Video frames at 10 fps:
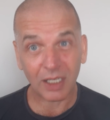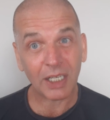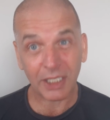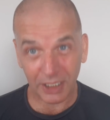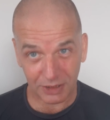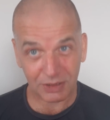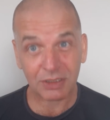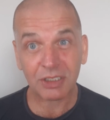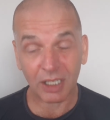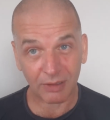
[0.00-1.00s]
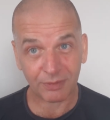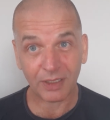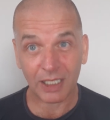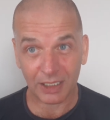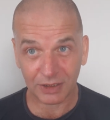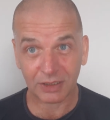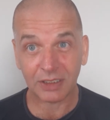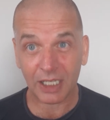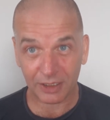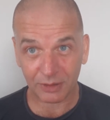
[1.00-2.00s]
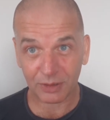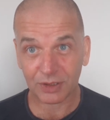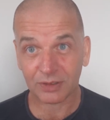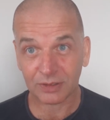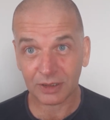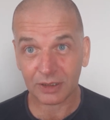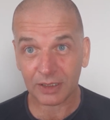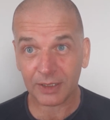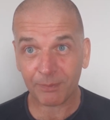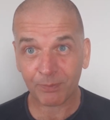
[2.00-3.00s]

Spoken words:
He is tough as nails, all right?